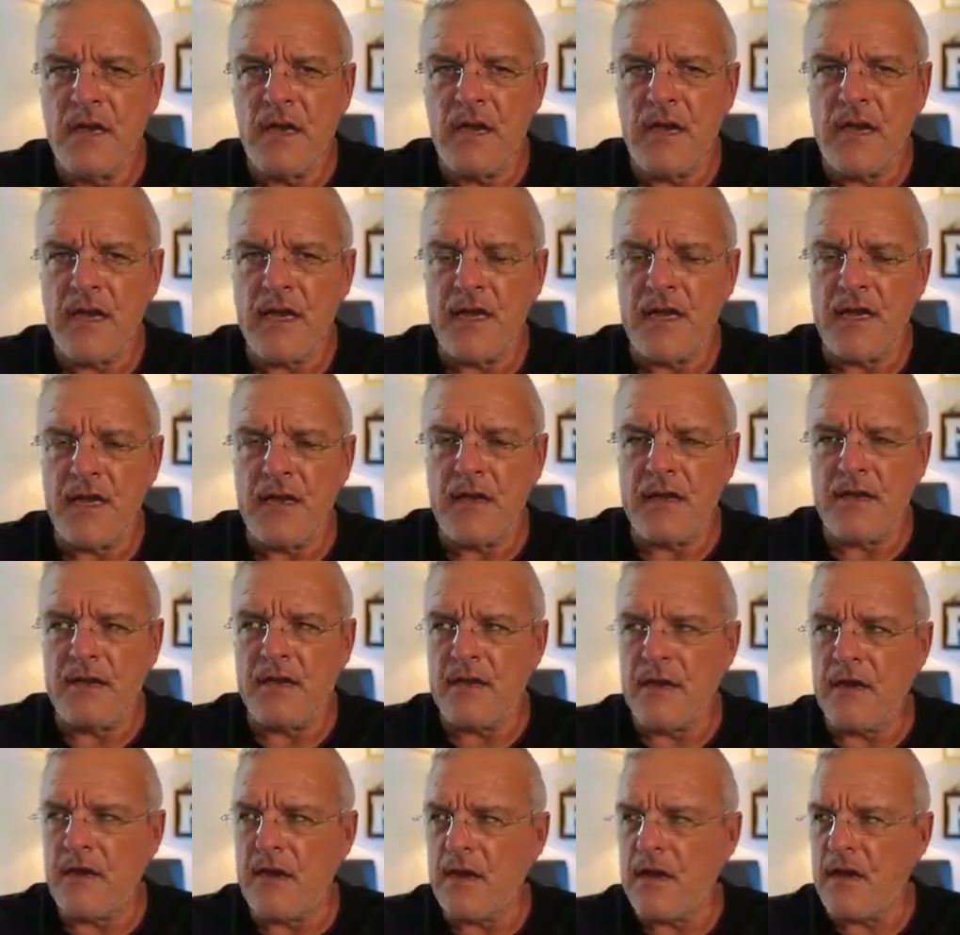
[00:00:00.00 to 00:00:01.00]
and
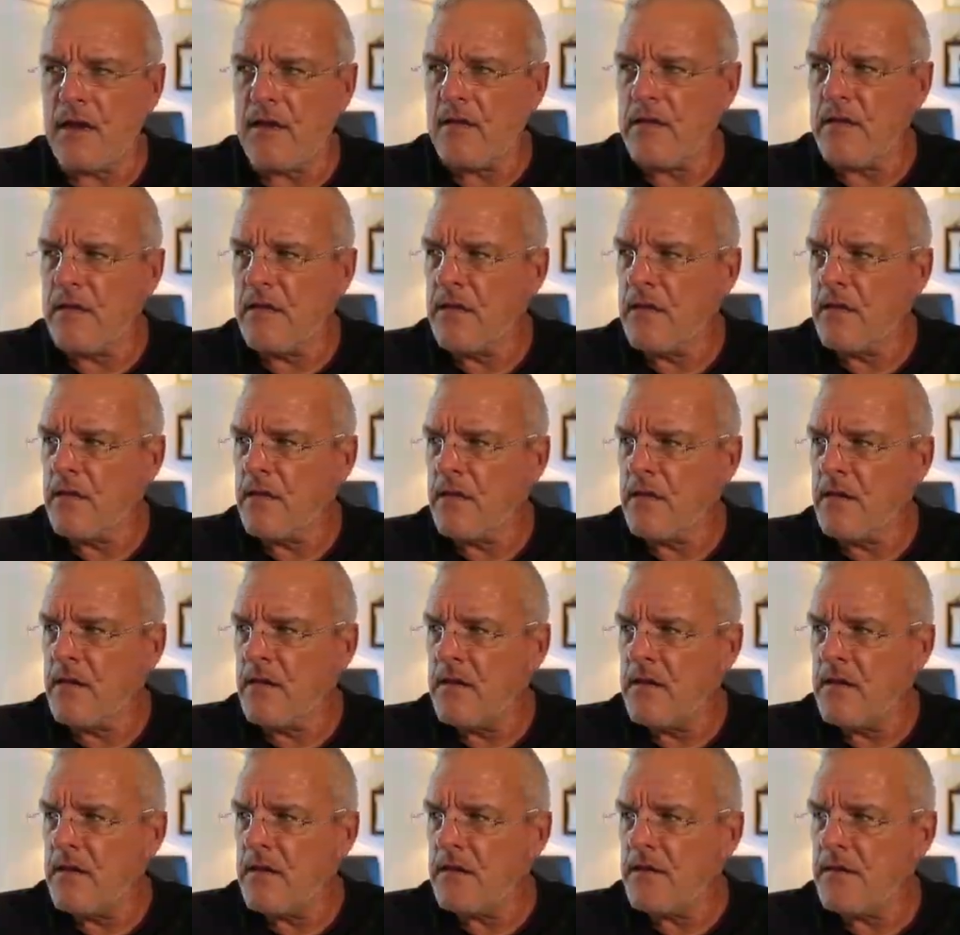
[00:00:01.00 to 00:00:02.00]

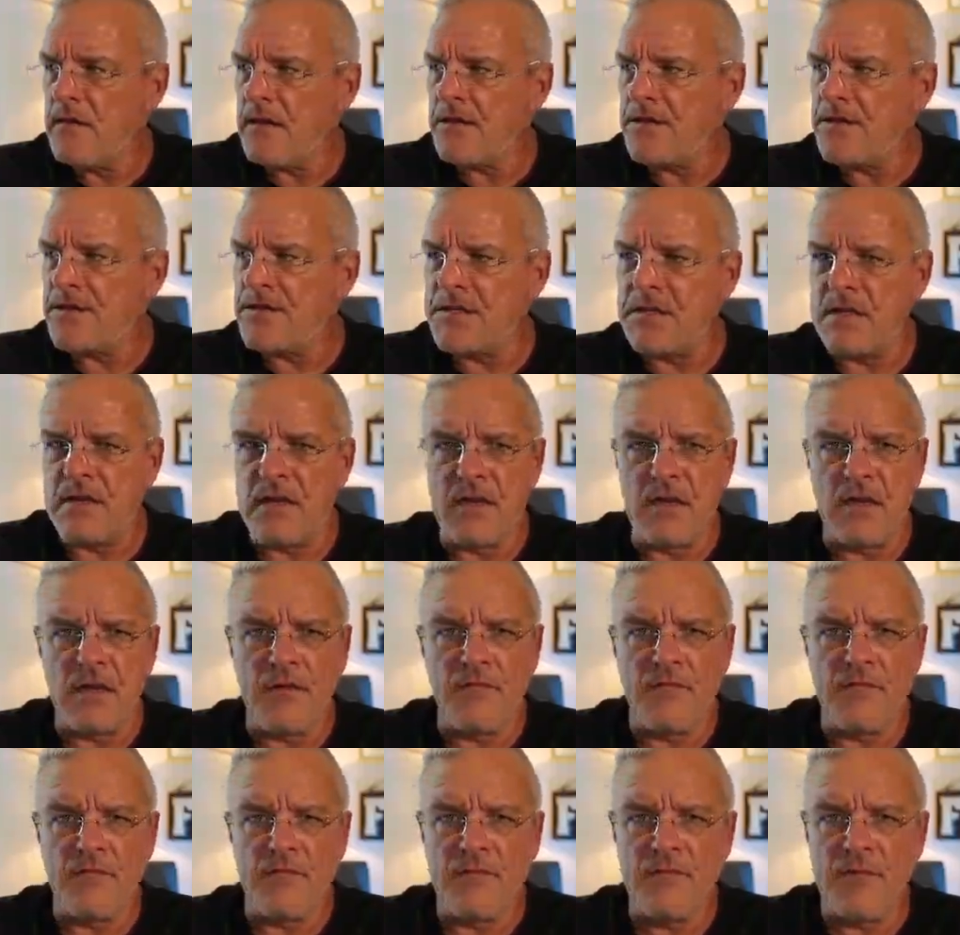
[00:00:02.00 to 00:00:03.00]
there's
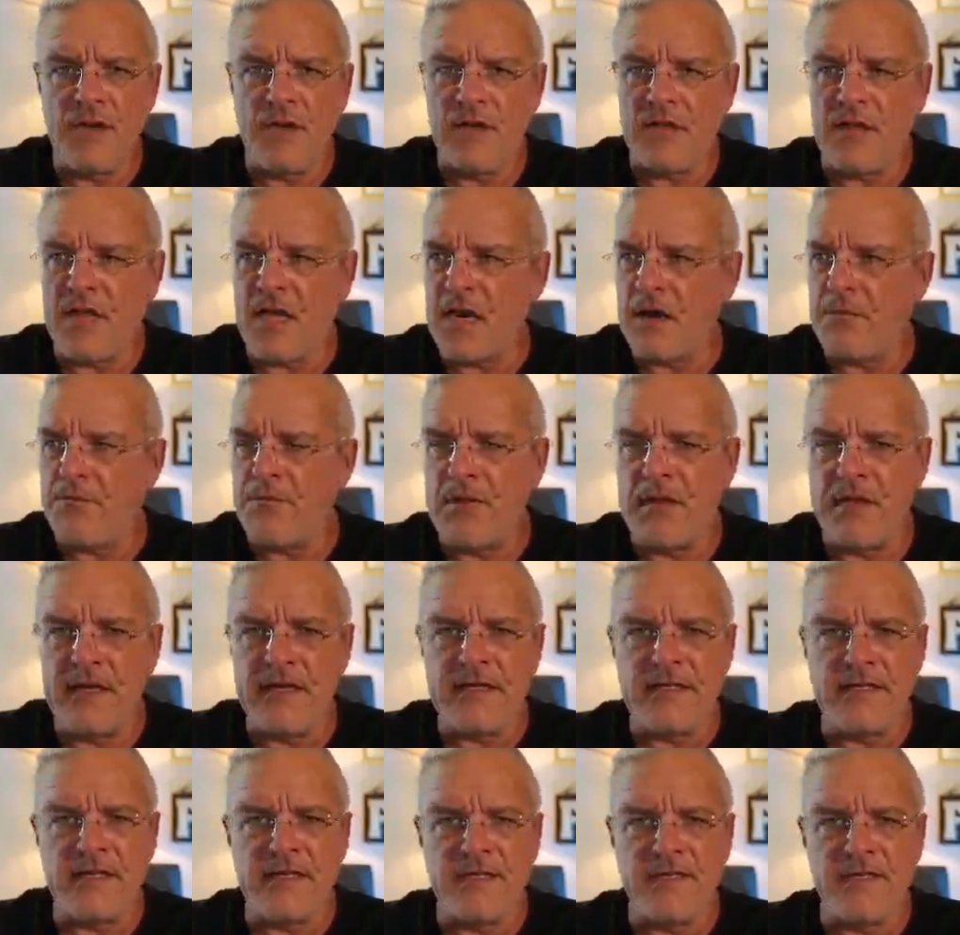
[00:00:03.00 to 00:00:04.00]
a lot of
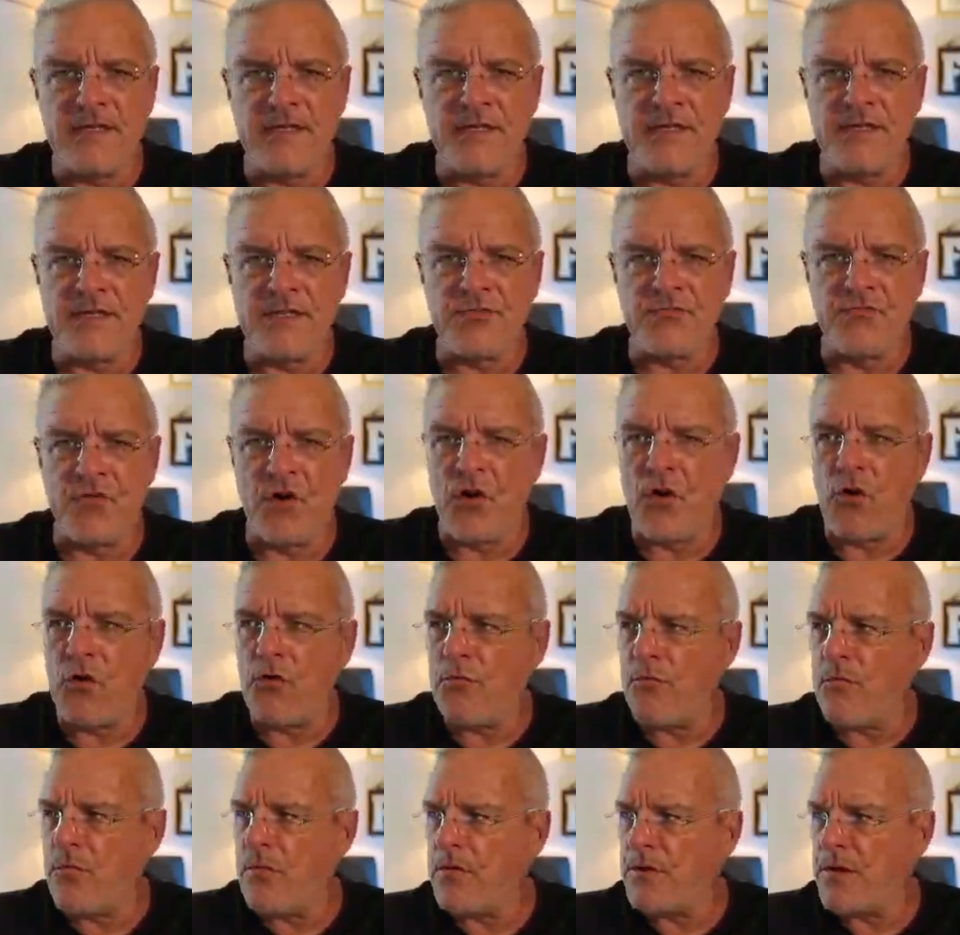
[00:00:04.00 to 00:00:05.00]
places to just
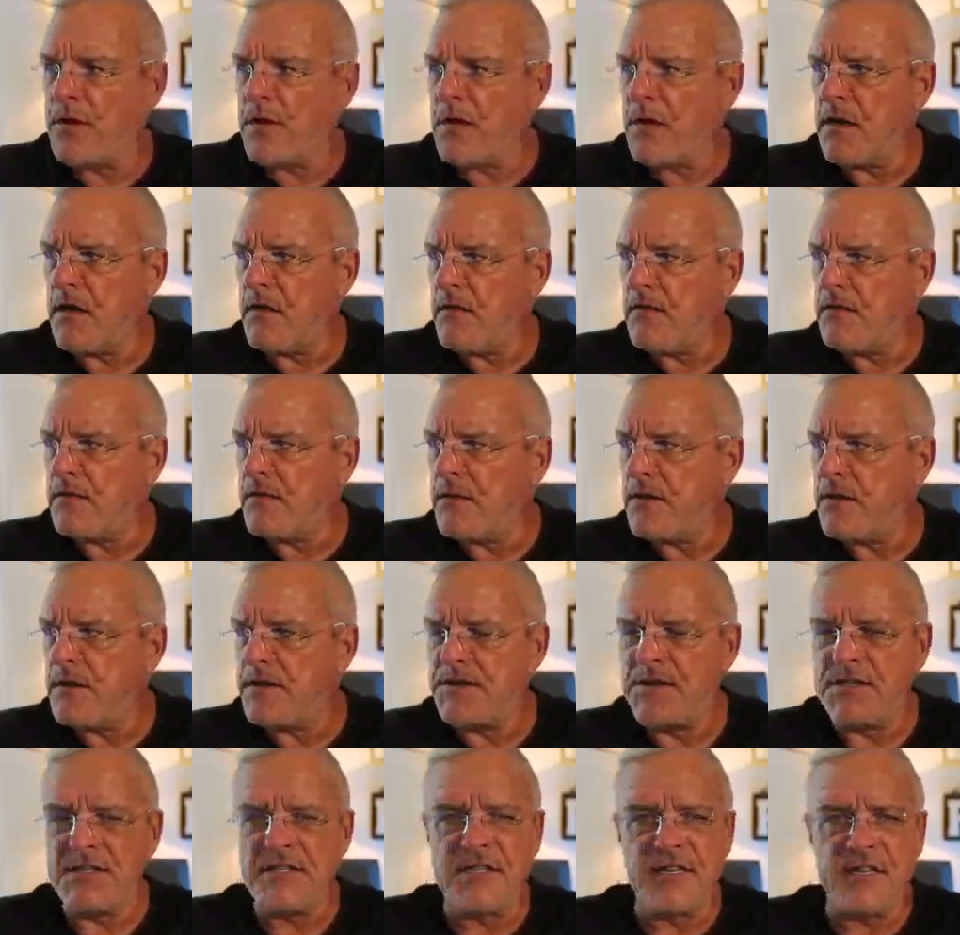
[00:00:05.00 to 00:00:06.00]
roam. You
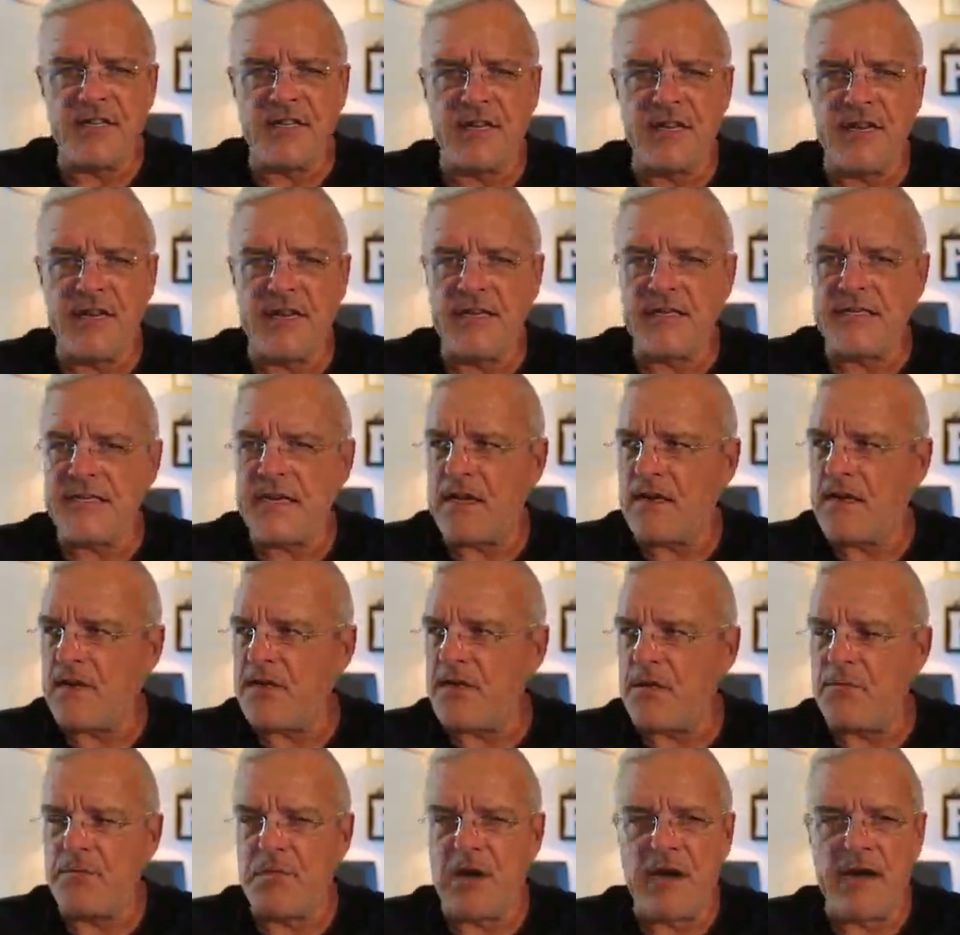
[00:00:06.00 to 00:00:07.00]
can just send the kids out on
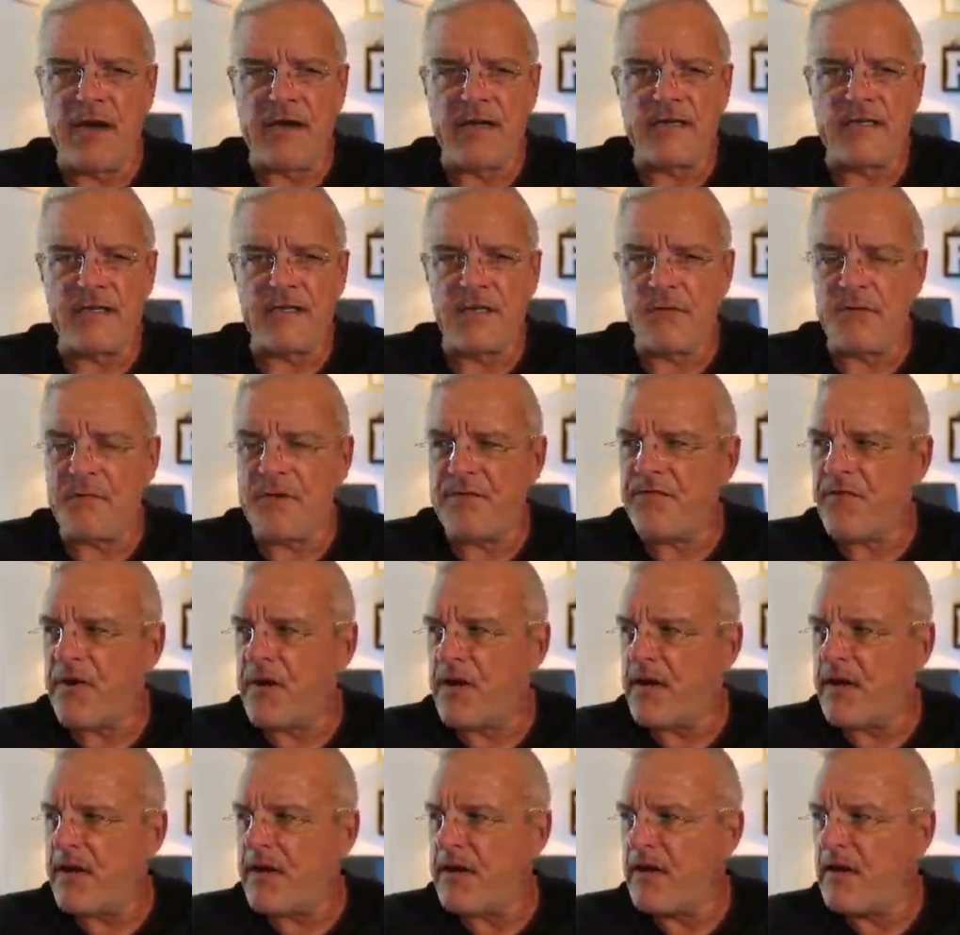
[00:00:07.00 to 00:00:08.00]
their bikes and they'll be
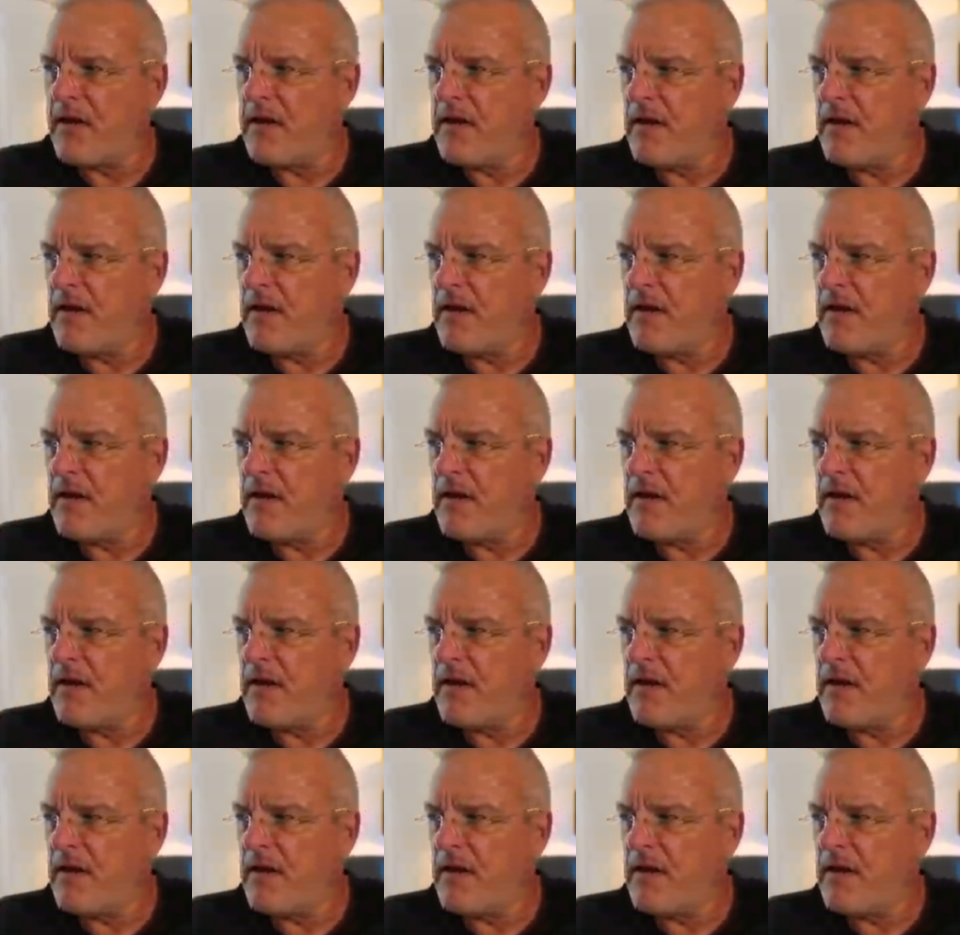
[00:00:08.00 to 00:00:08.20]
fine.